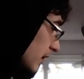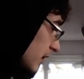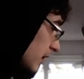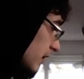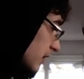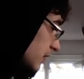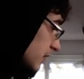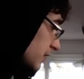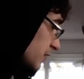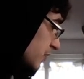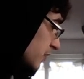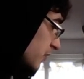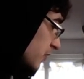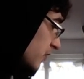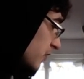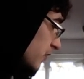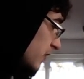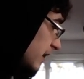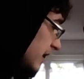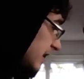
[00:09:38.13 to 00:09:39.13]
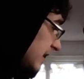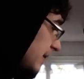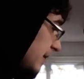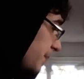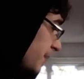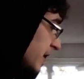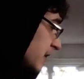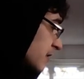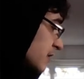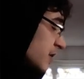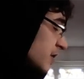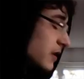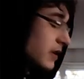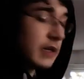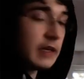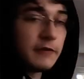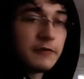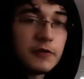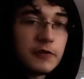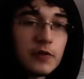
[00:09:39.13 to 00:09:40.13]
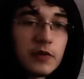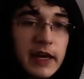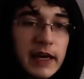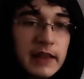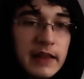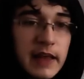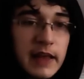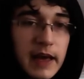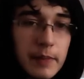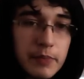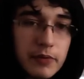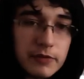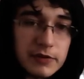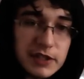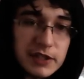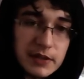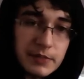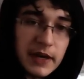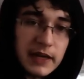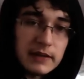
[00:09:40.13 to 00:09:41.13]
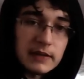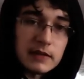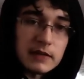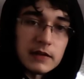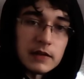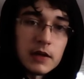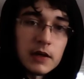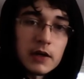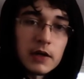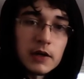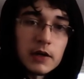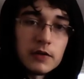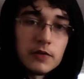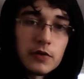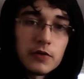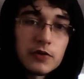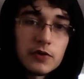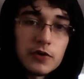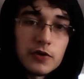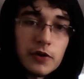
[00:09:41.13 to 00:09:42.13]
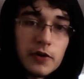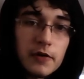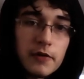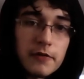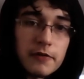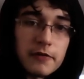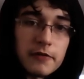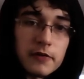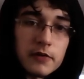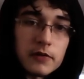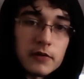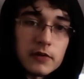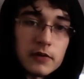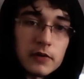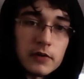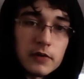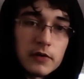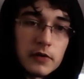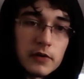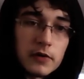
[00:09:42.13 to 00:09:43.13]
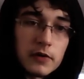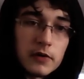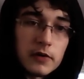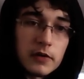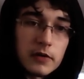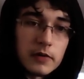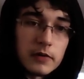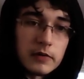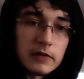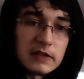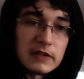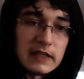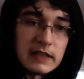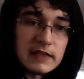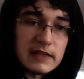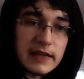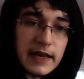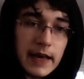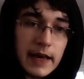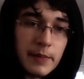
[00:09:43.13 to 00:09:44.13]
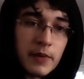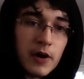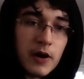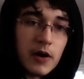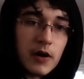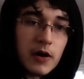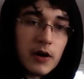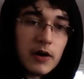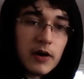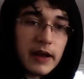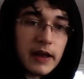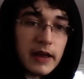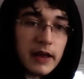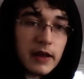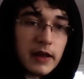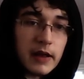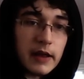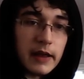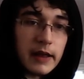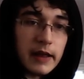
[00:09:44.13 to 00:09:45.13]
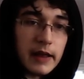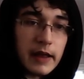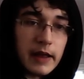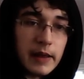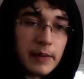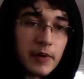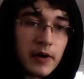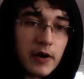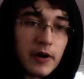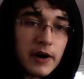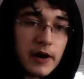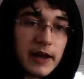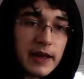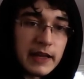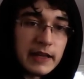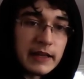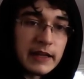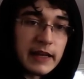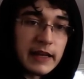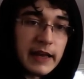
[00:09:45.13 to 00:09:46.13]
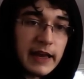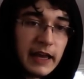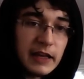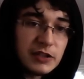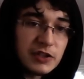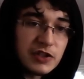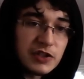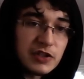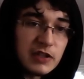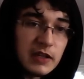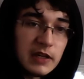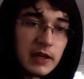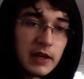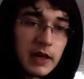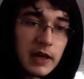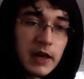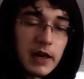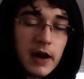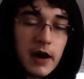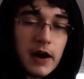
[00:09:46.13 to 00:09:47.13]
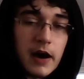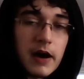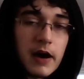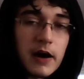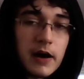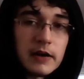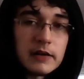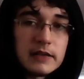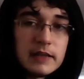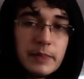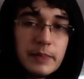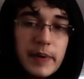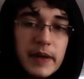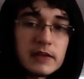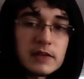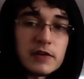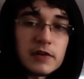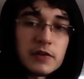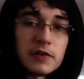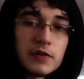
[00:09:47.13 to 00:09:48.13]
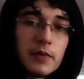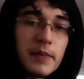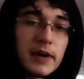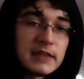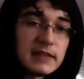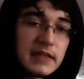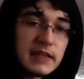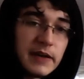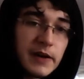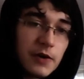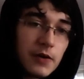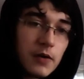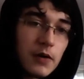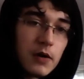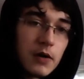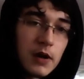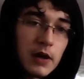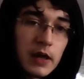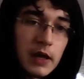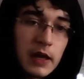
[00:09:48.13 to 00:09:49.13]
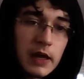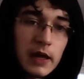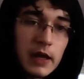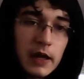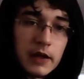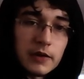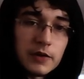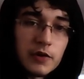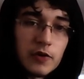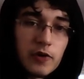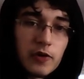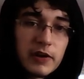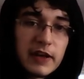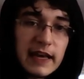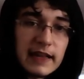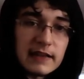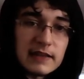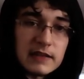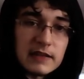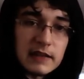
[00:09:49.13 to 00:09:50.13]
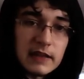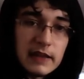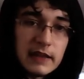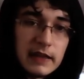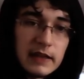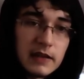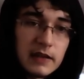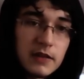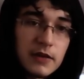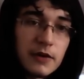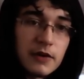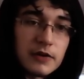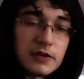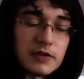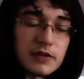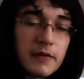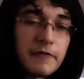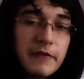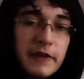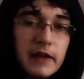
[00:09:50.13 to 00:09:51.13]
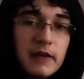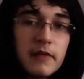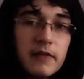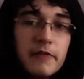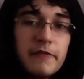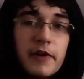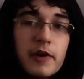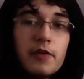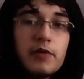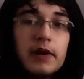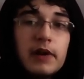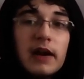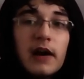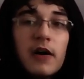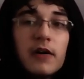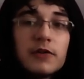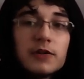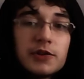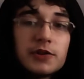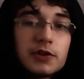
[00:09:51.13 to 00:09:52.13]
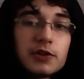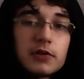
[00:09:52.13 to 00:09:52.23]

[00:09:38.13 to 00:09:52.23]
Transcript: So it depends if you can approximate the curve. Since MR and HC depends on the material, you'll get either something very large